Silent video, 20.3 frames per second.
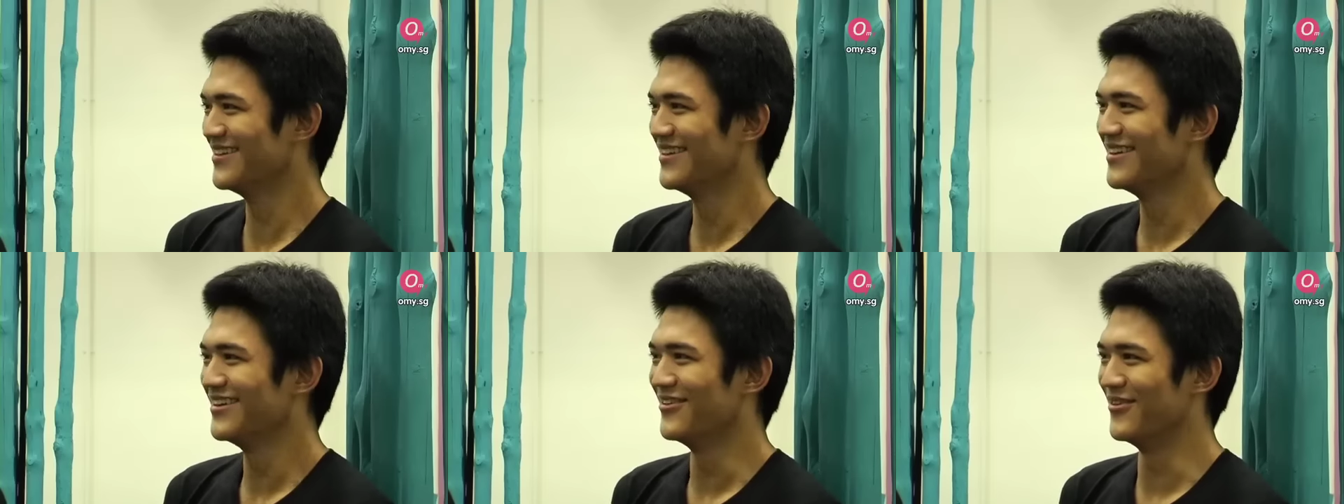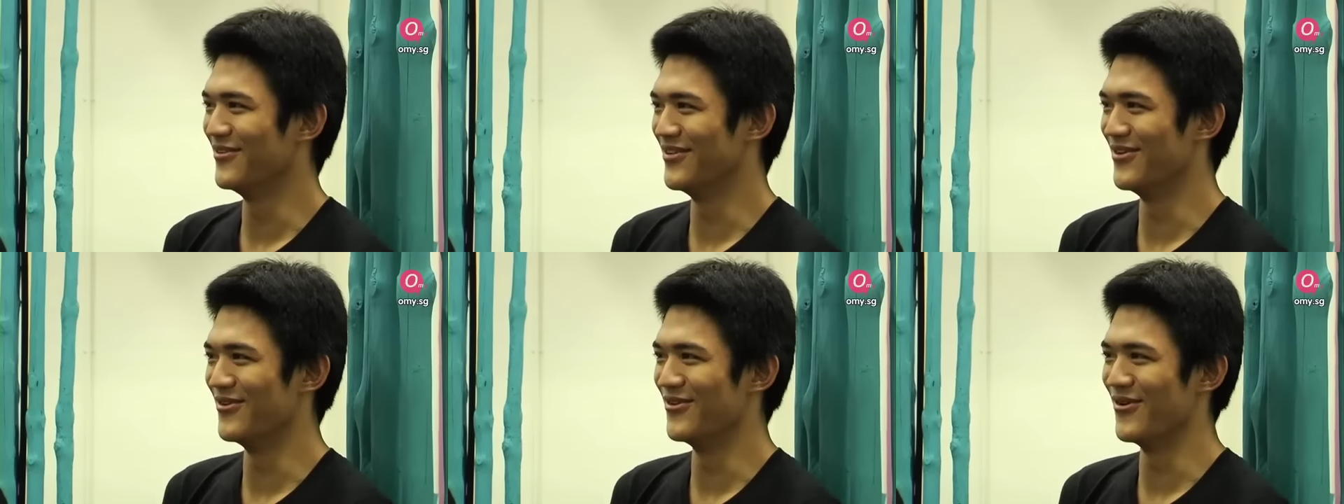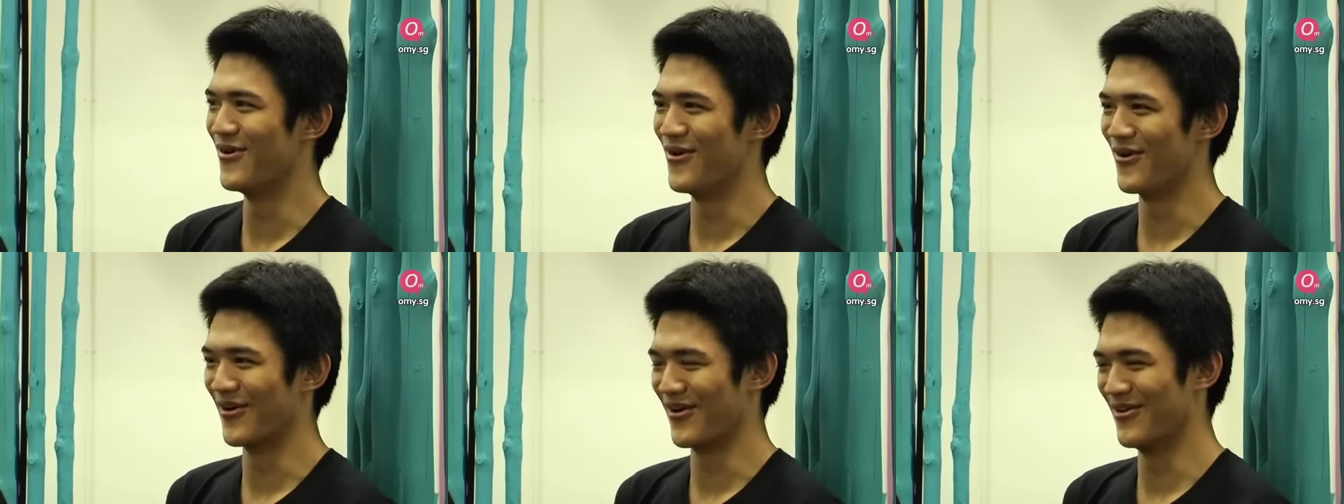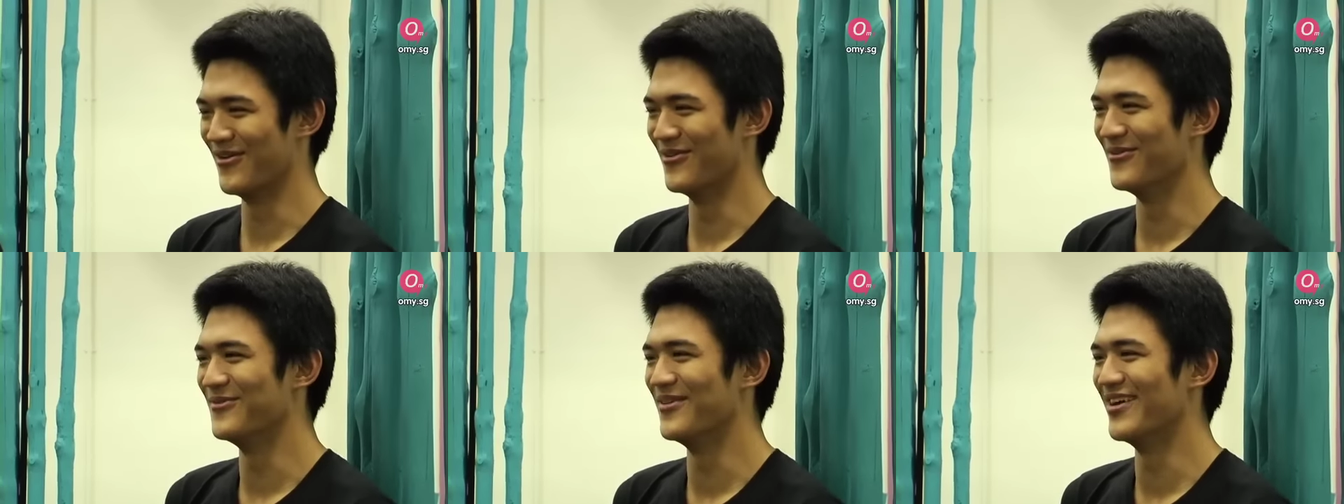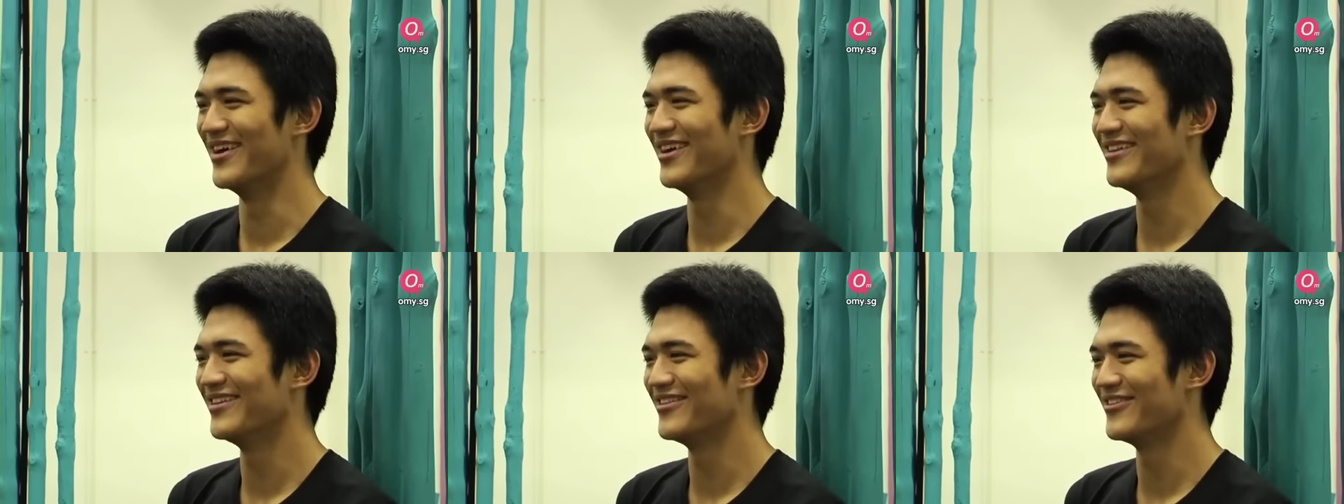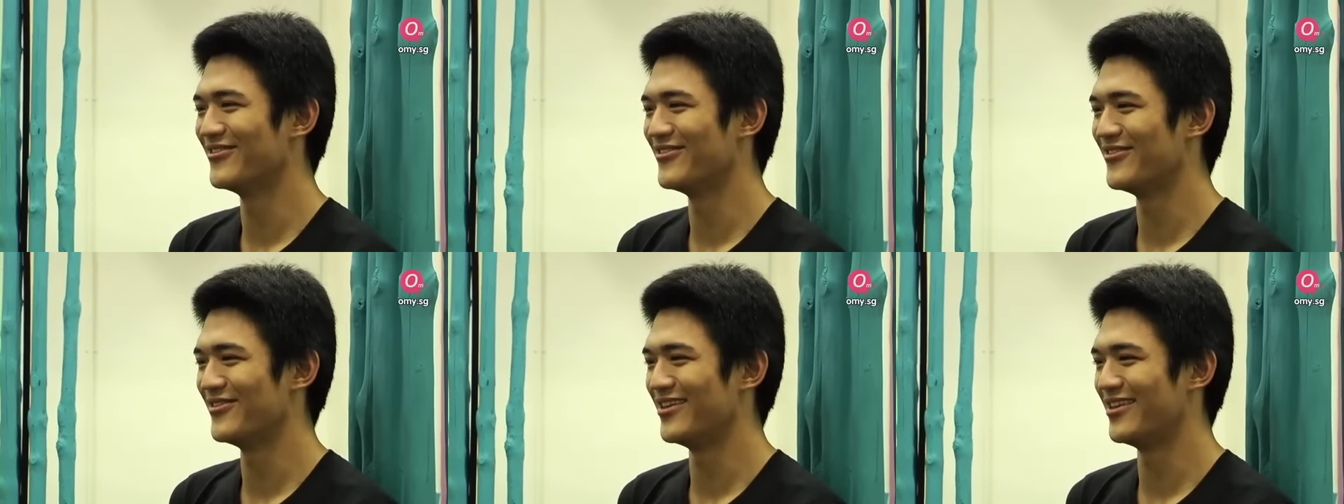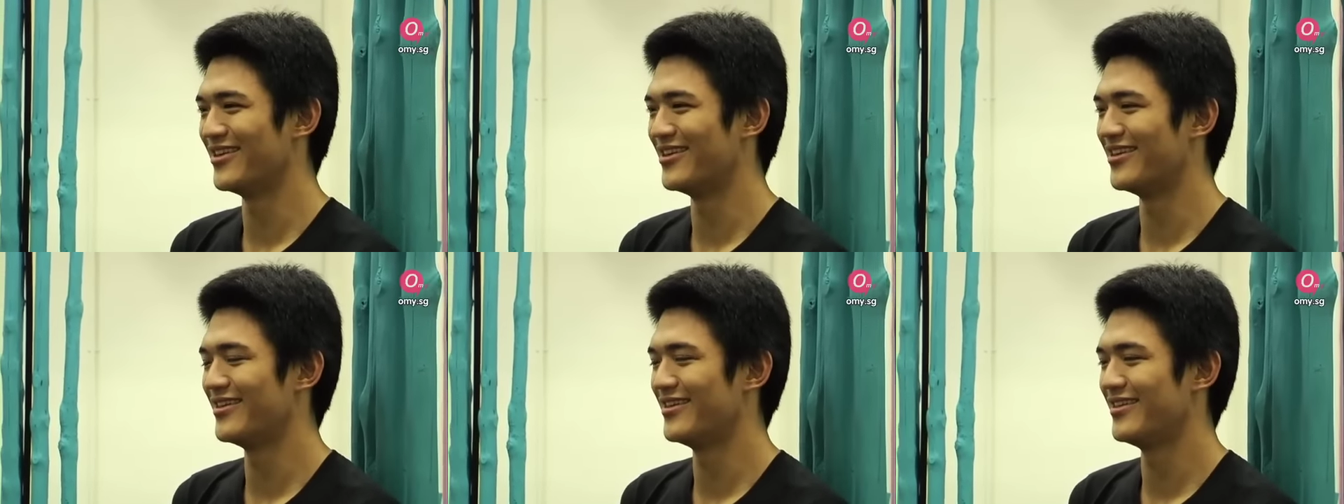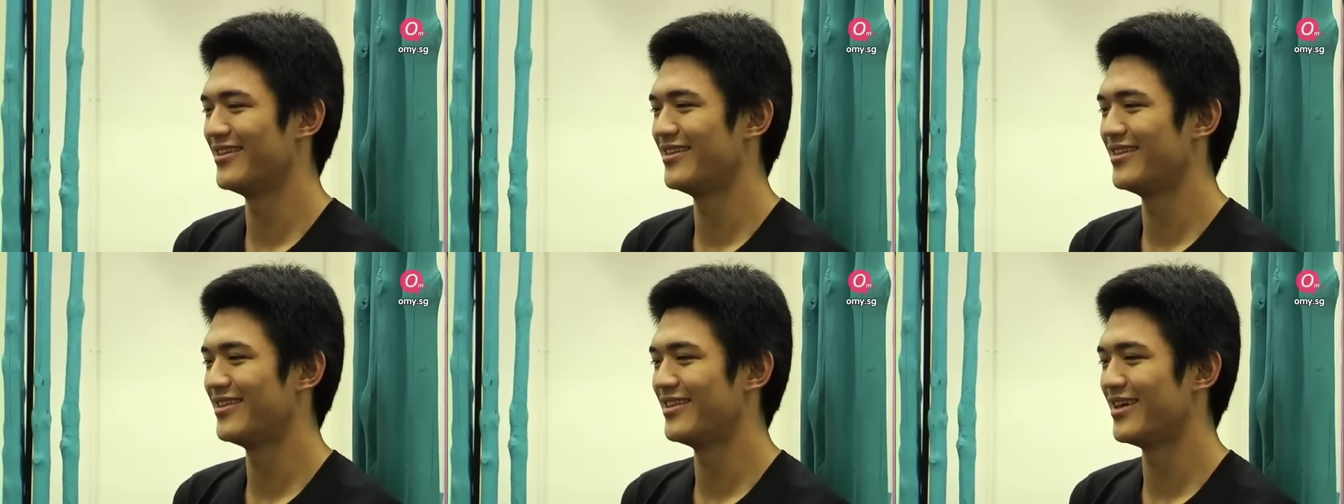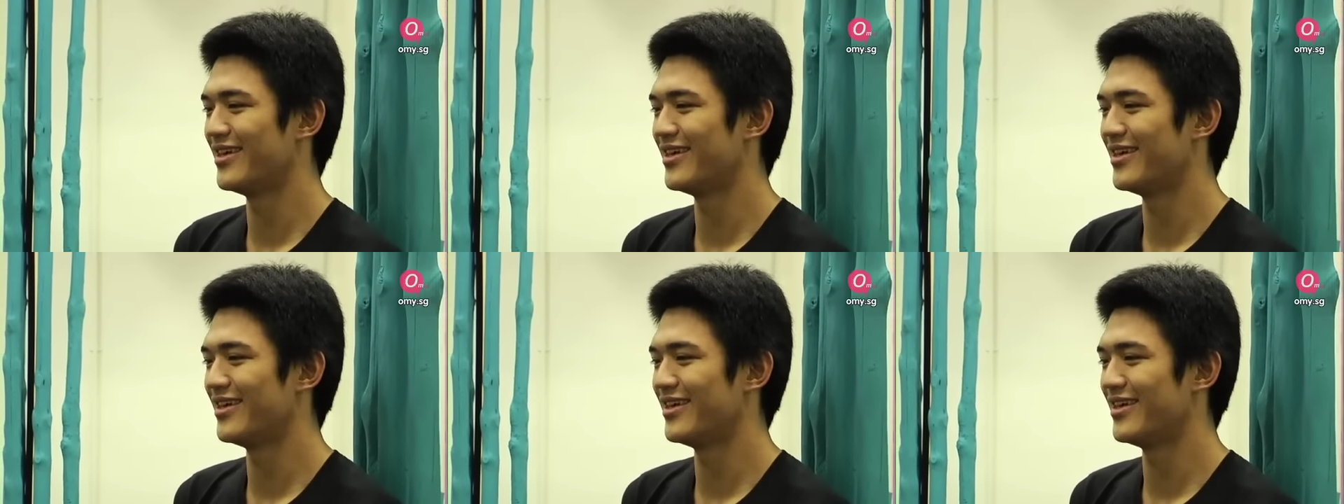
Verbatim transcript: we don't but you know, uh,